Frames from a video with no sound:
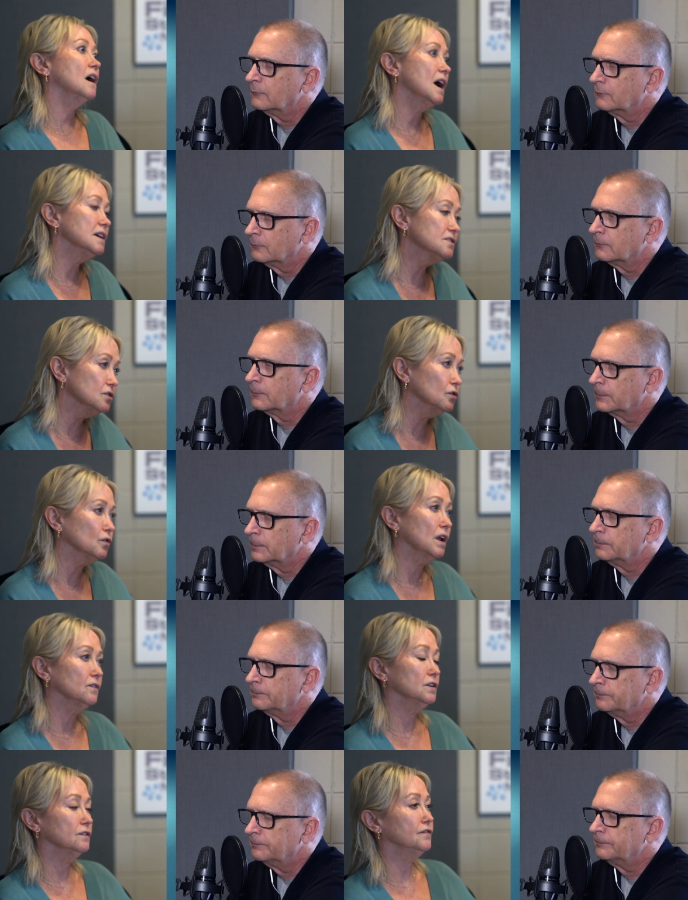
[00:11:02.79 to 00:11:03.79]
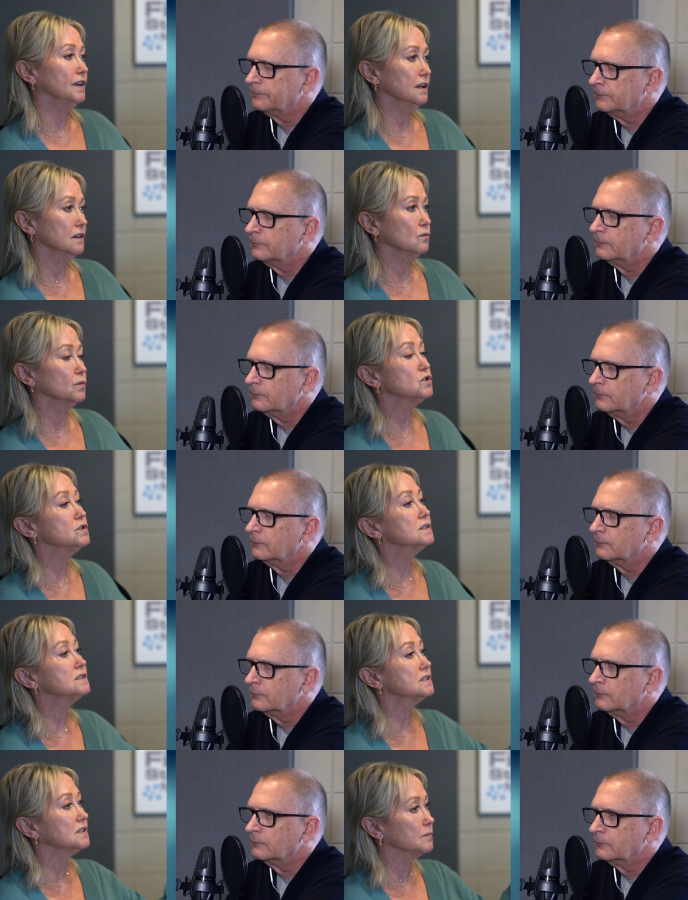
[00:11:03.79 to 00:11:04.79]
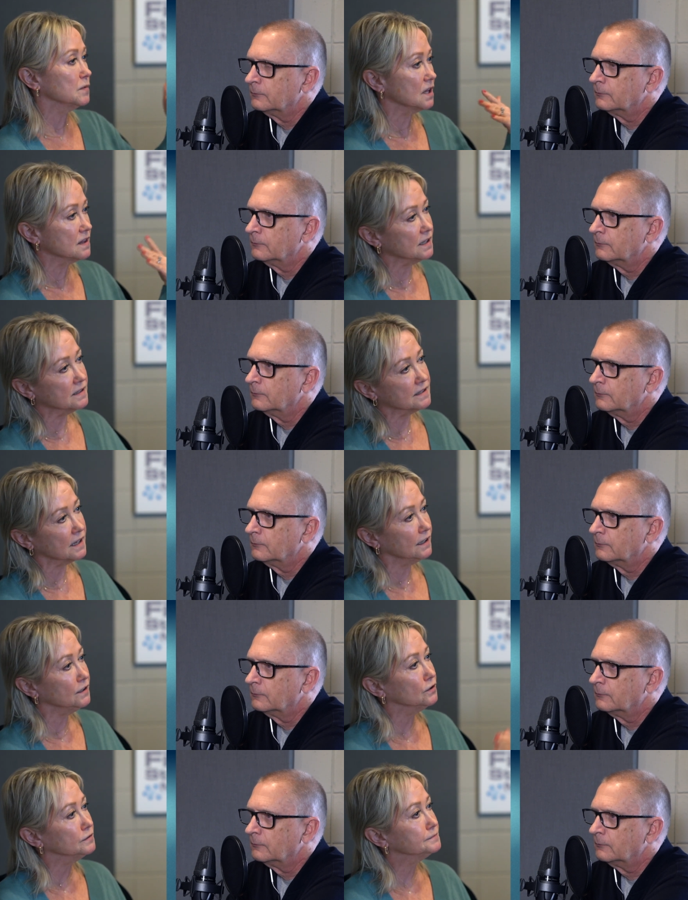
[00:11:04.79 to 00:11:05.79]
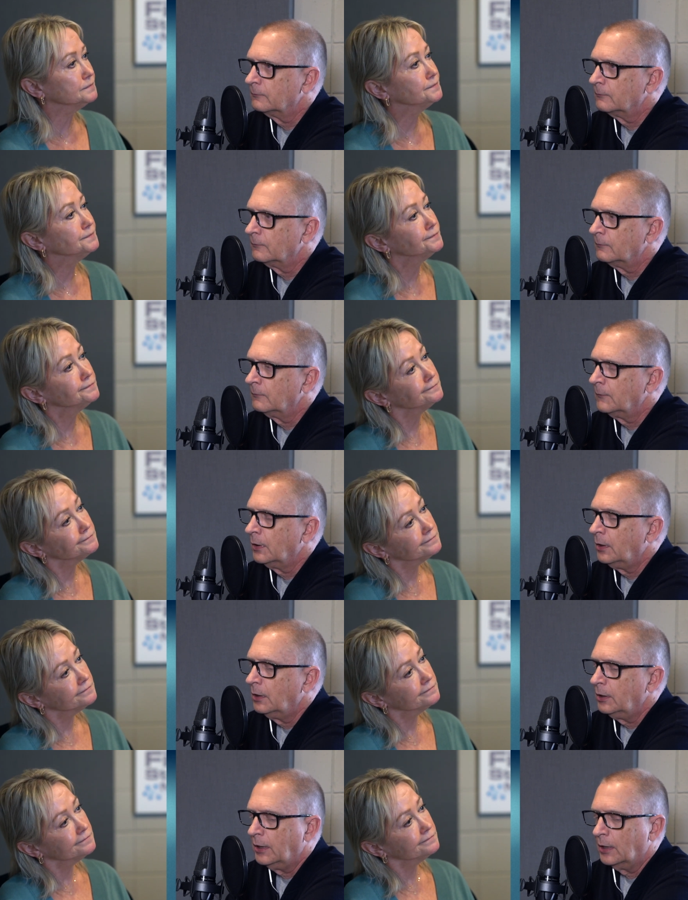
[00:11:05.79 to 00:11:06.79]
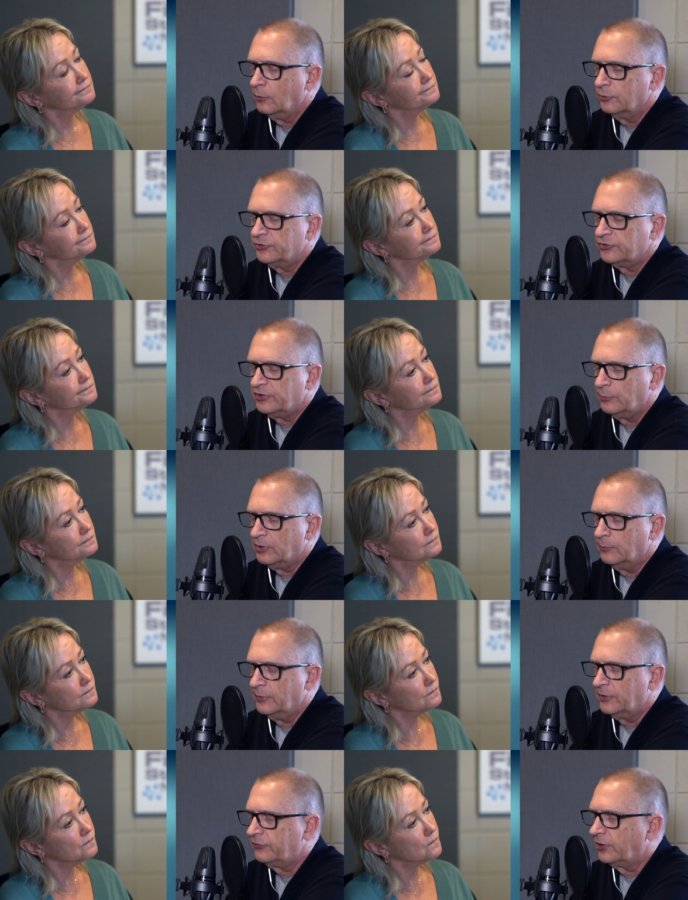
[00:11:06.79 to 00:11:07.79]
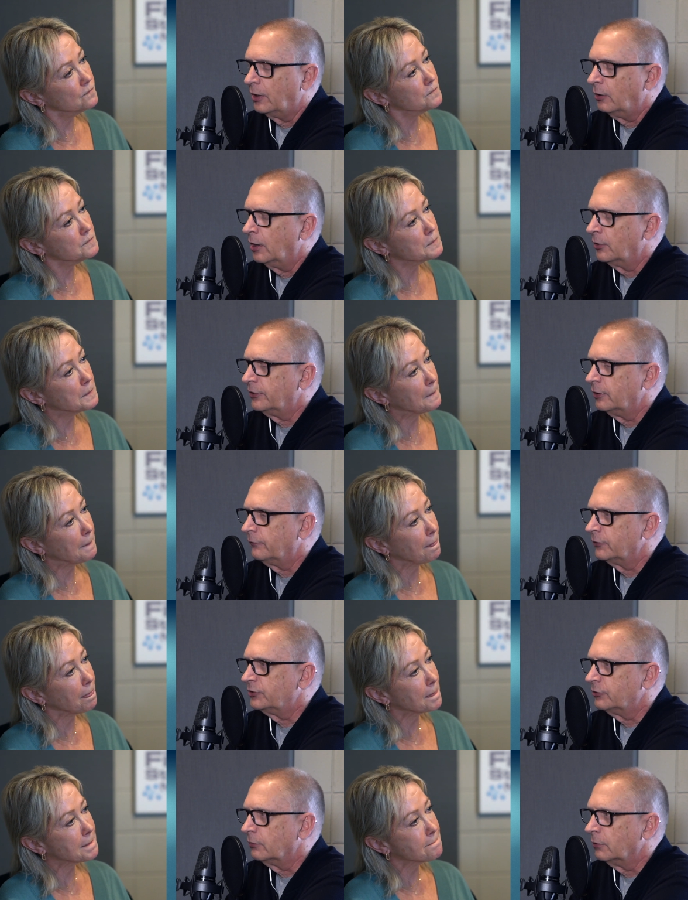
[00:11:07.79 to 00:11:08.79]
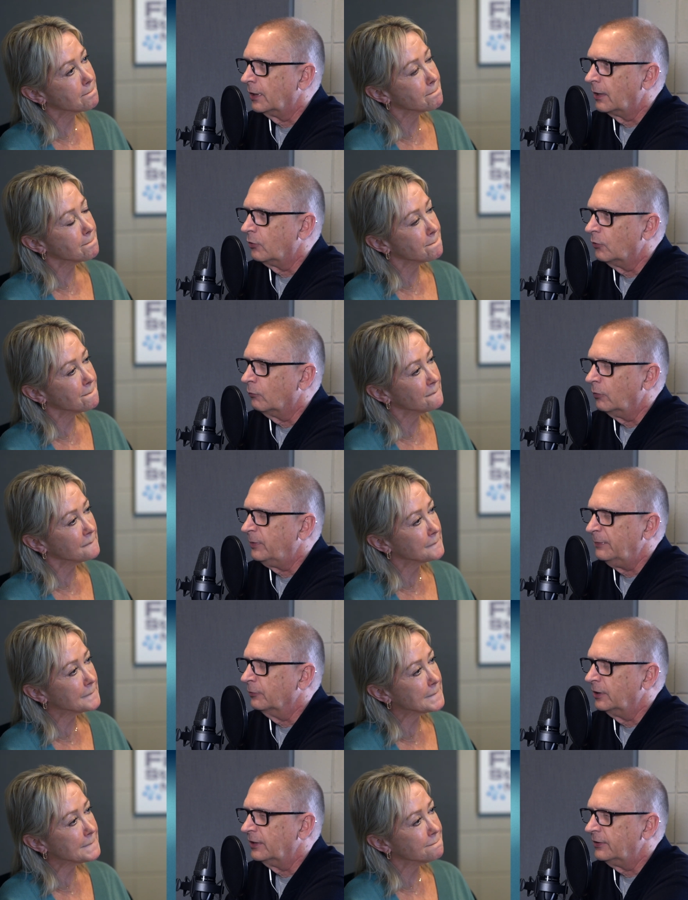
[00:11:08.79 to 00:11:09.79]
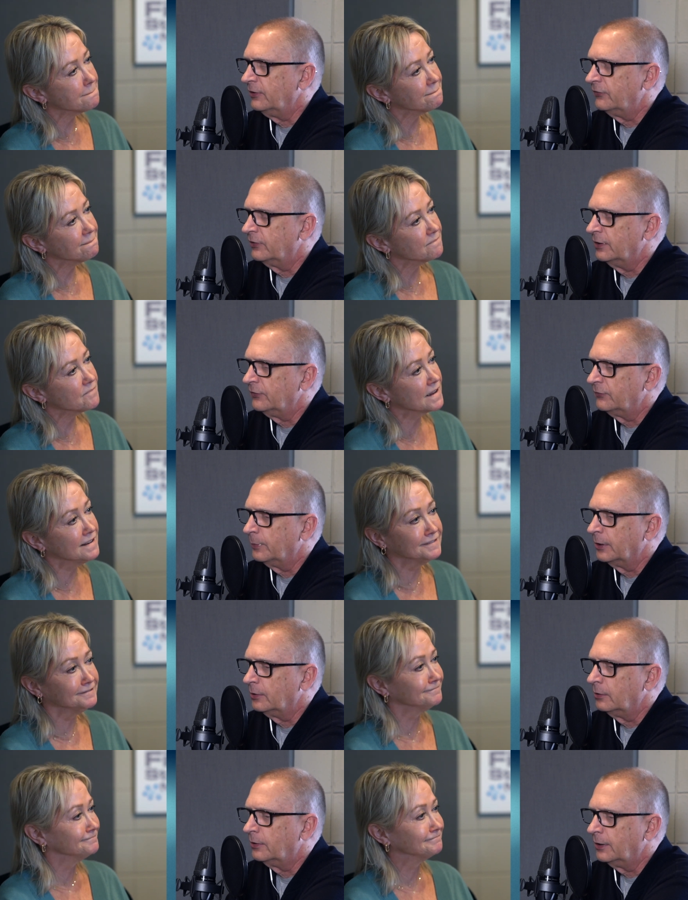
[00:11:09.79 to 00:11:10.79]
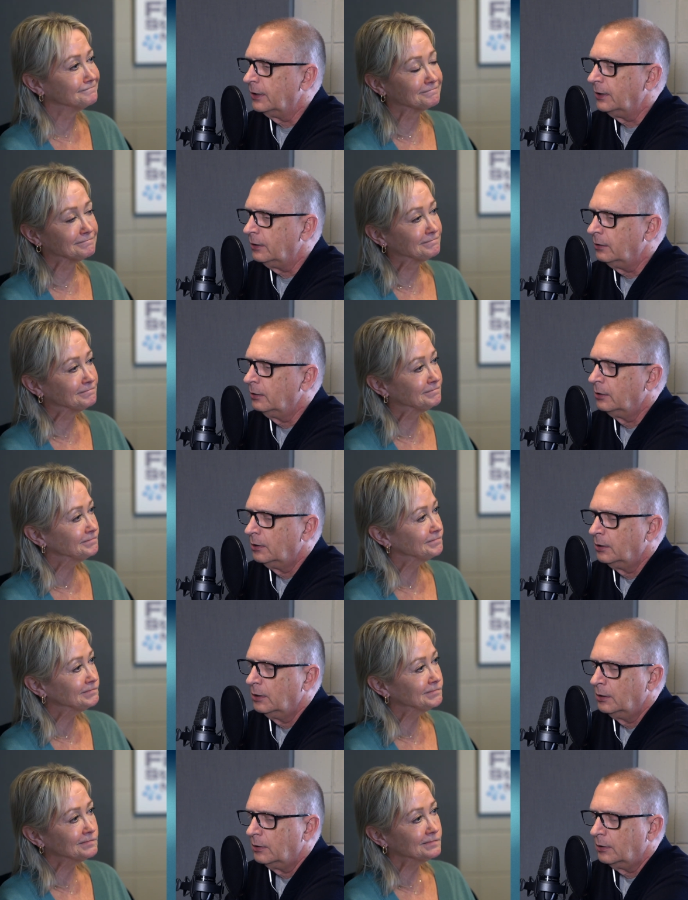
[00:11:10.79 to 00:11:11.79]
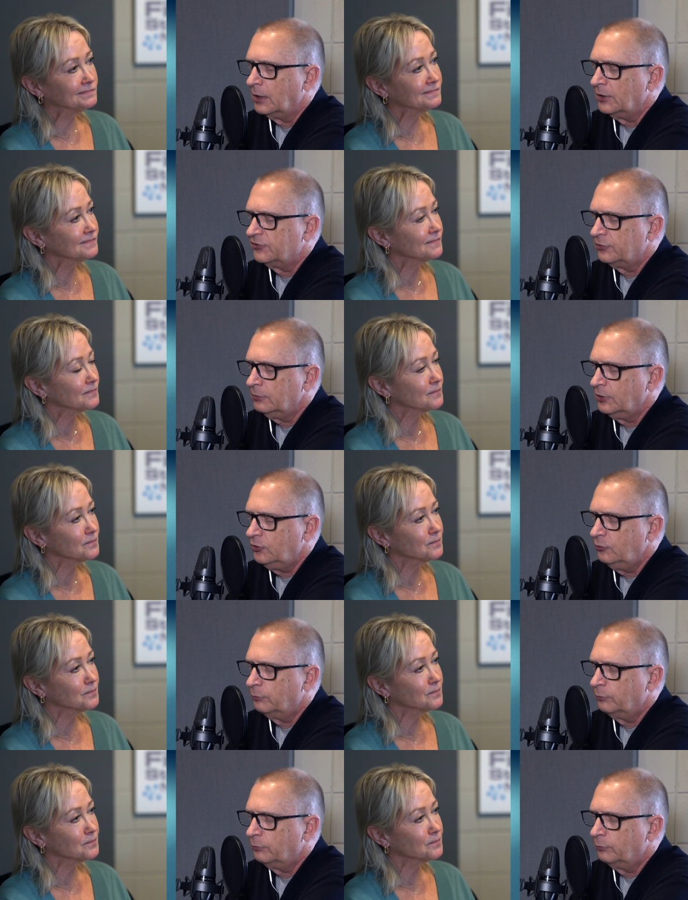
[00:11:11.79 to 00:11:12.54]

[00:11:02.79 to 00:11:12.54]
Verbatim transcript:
Speaker 1: I still don't have enough faith, which is some of the things that I hear.
Speaker 2: Yeah, those are some of the myths that are out there for sure, and I don't know where people get these things, but they they certainly do